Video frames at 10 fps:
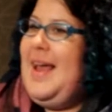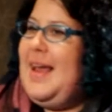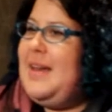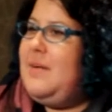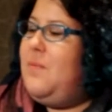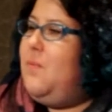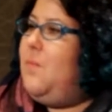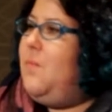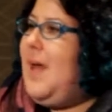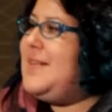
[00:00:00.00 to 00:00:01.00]
And
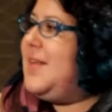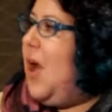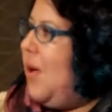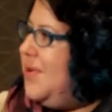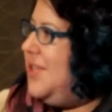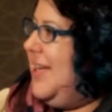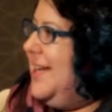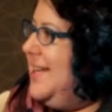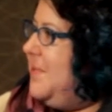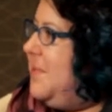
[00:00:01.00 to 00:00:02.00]
as
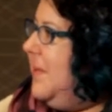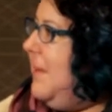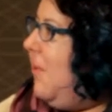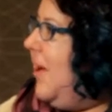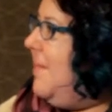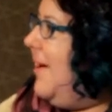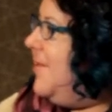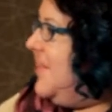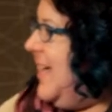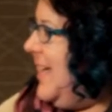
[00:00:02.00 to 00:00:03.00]
coaches, what's really important about
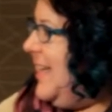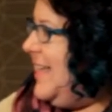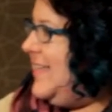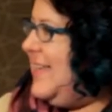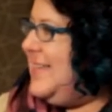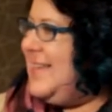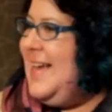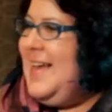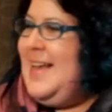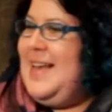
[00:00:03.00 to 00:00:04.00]
understanding this is
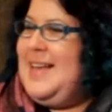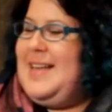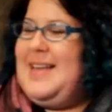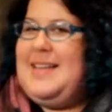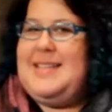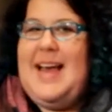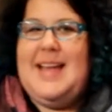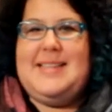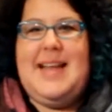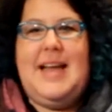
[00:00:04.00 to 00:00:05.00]

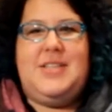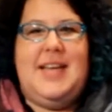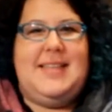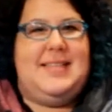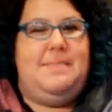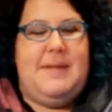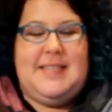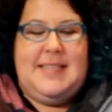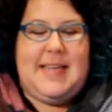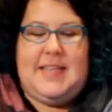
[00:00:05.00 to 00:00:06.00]
that it's not just
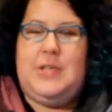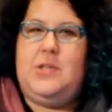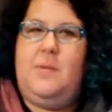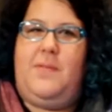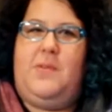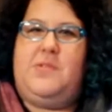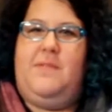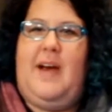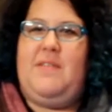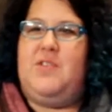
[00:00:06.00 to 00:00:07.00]
business as usual for those
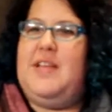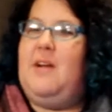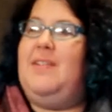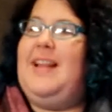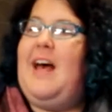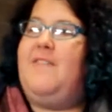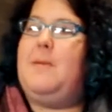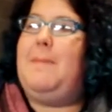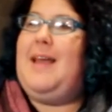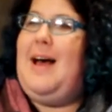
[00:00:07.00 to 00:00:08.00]
survivors. They are
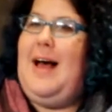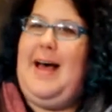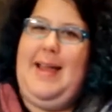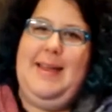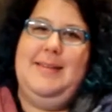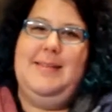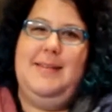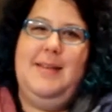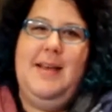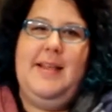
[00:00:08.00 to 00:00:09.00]
left behind.
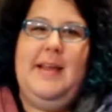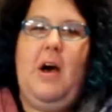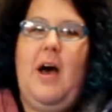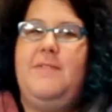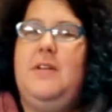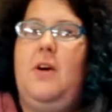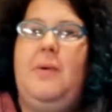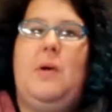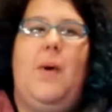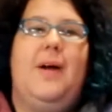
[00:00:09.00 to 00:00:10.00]
They often are
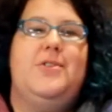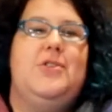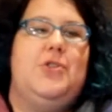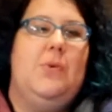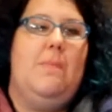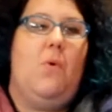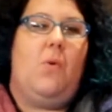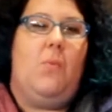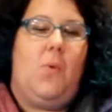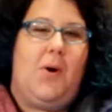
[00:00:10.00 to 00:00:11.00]
required to do
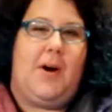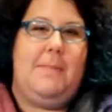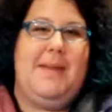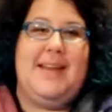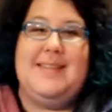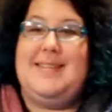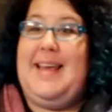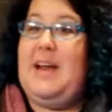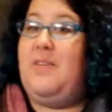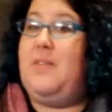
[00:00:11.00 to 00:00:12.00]
more work because
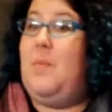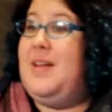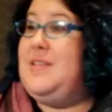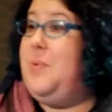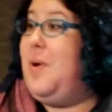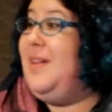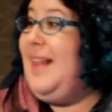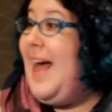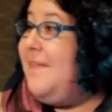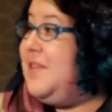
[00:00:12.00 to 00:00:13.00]
they are the ones who are
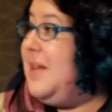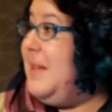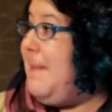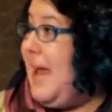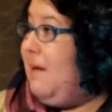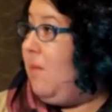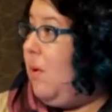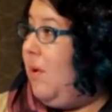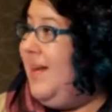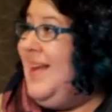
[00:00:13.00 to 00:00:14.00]
left on the
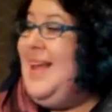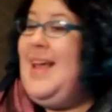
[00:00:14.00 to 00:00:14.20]
payroll.